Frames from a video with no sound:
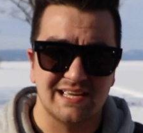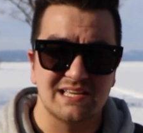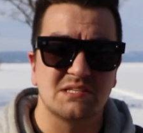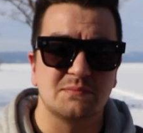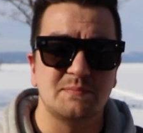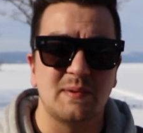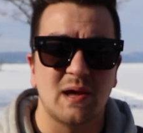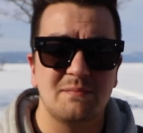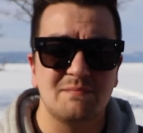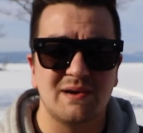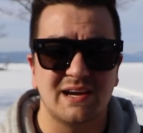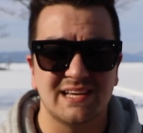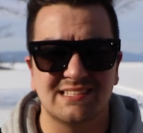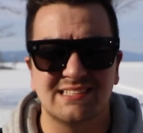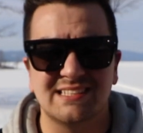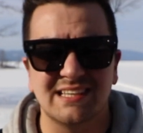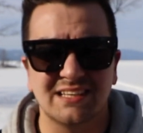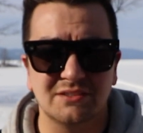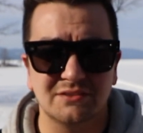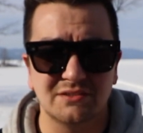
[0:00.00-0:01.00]
it's been my
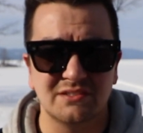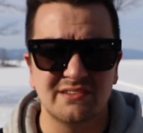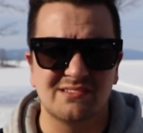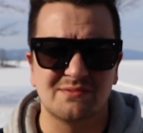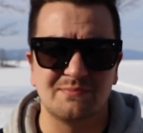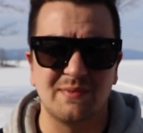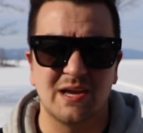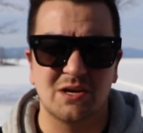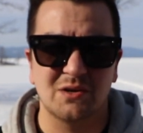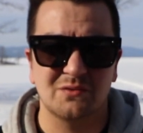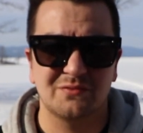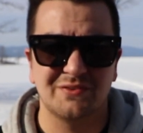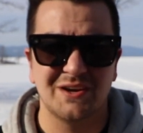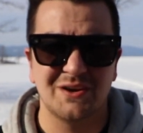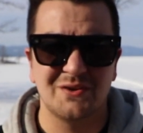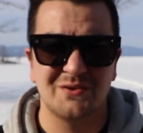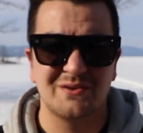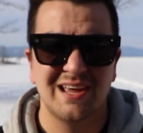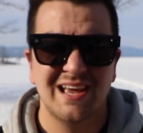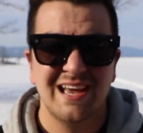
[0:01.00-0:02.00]
single-use
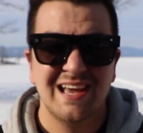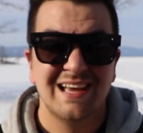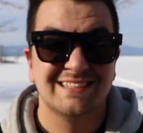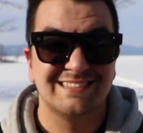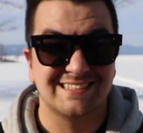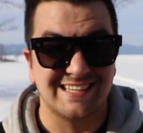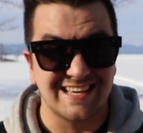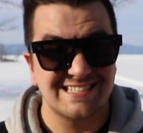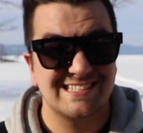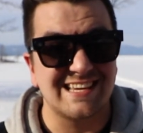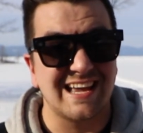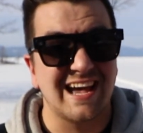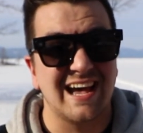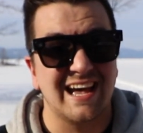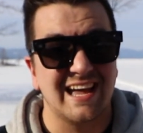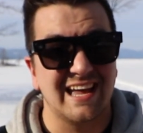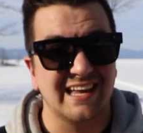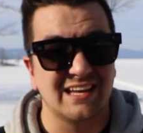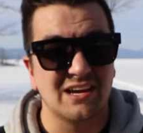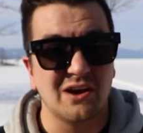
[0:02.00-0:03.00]
microphone since
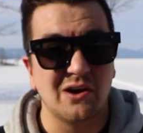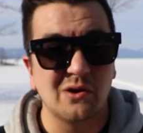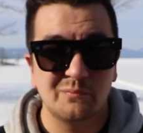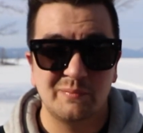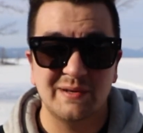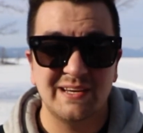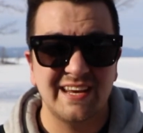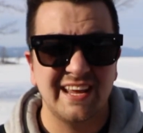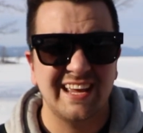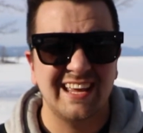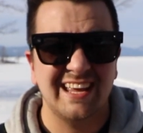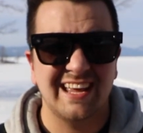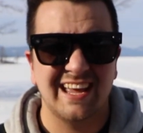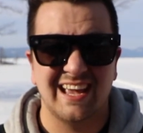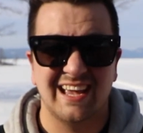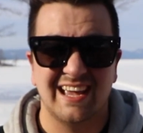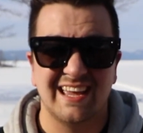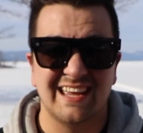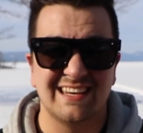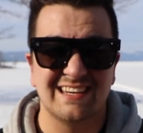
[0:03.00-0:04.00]
I opened it
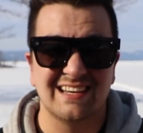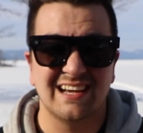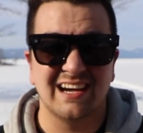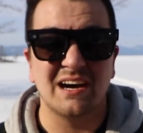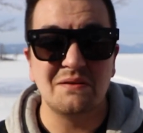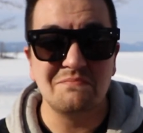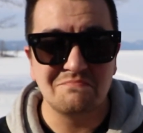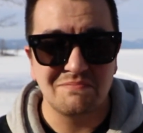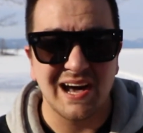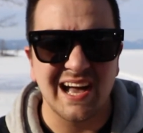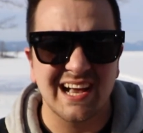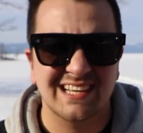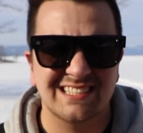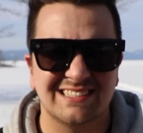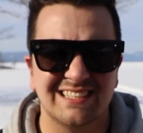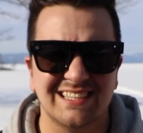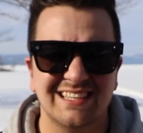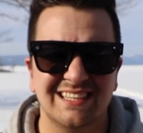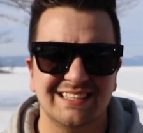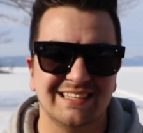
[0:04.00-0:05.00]
and
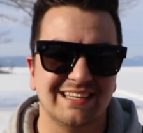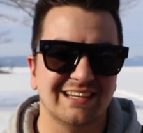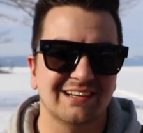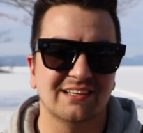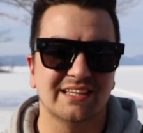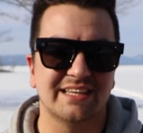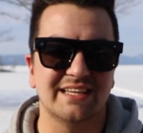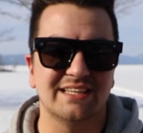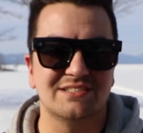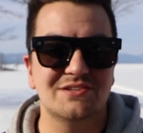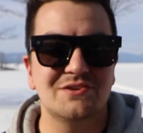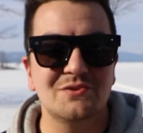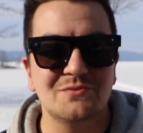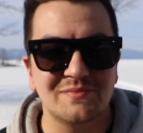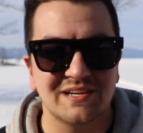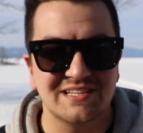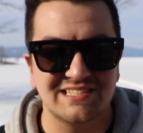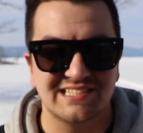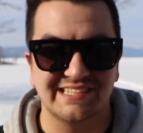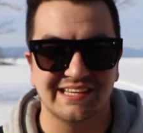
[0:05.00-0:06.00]
unboxed it nearly 2
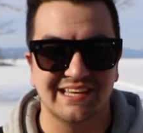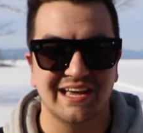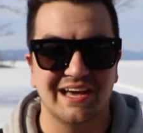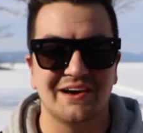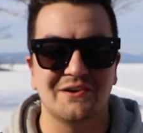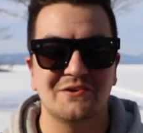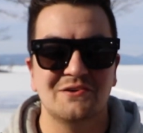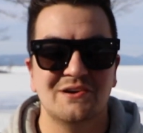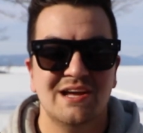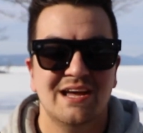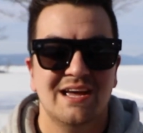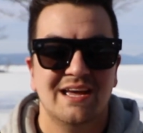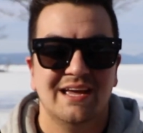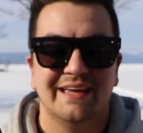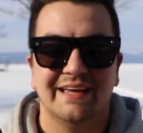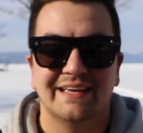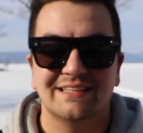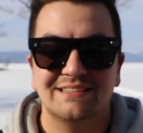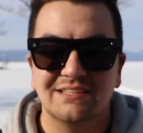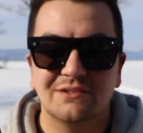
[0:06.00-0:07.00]
months ago.
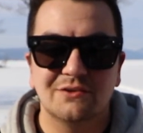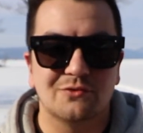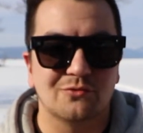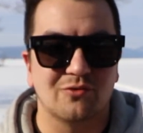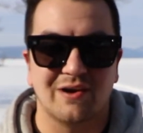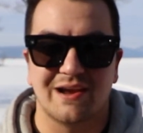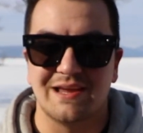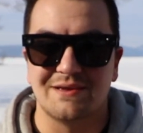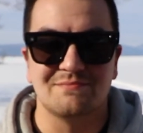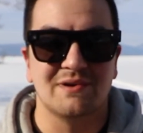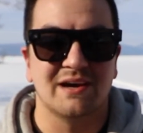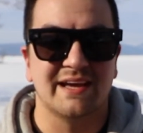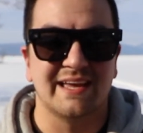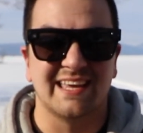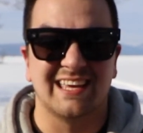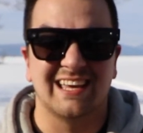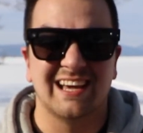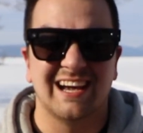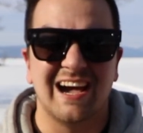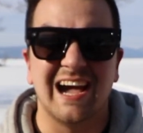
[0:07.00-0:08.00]
It's a great
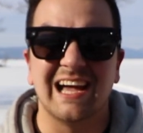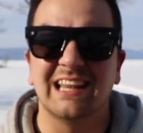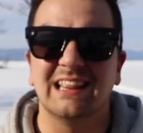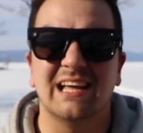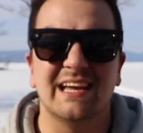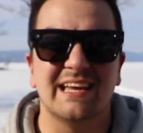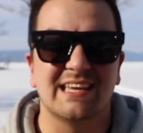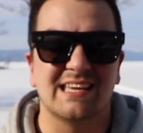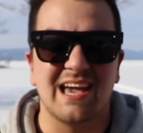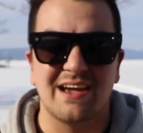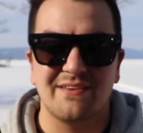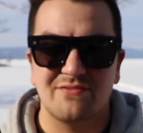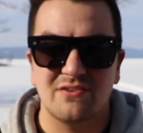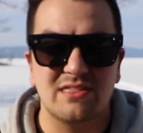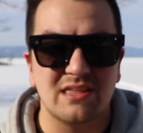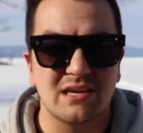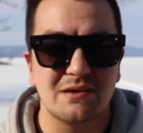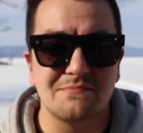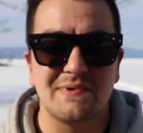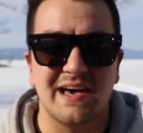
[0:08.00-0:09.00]
mic. I like
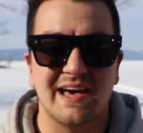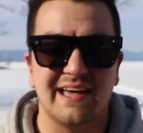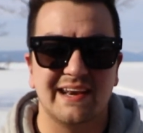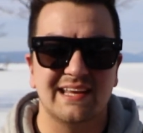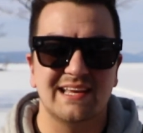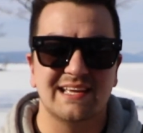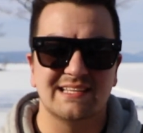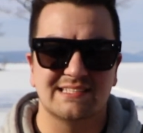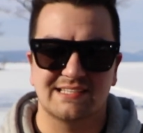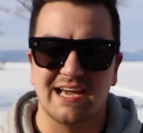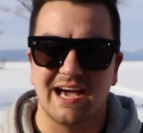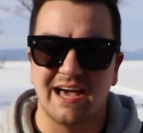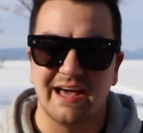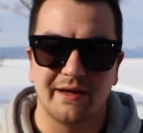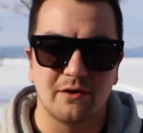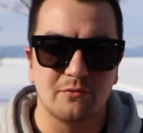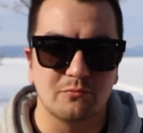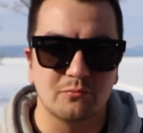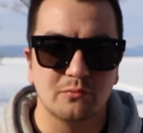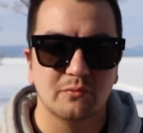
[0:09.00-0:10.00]
everything about it. It's
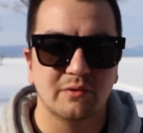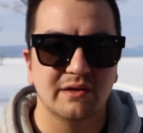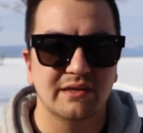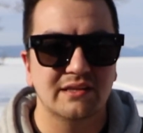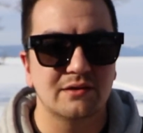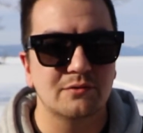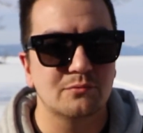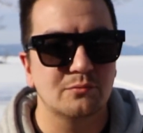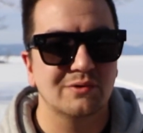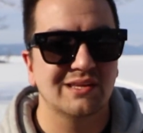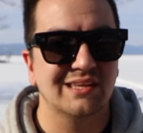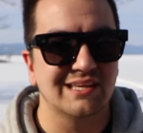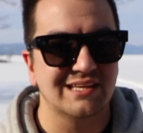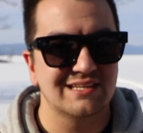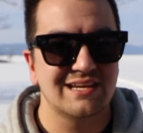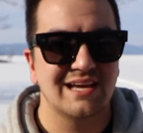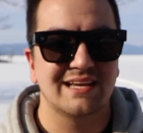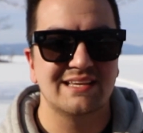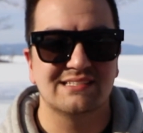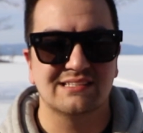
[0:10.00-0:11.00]
got a really, really
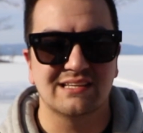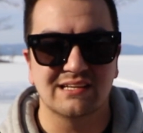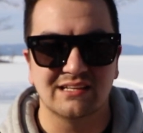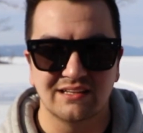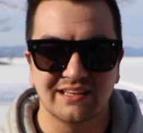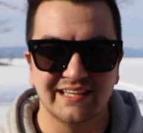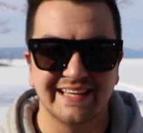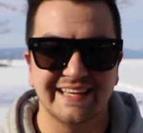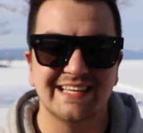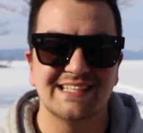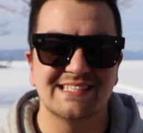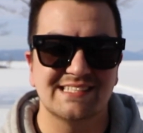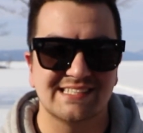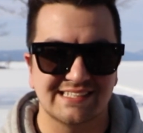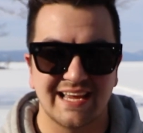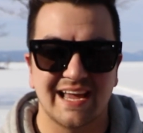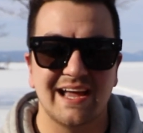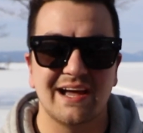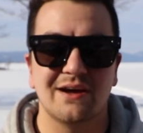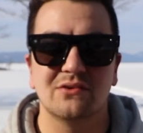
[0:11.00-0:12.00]
nice, clean
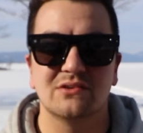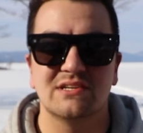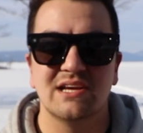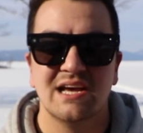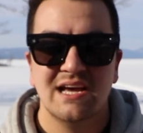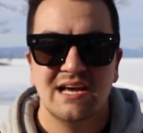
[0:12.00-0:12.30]
sound,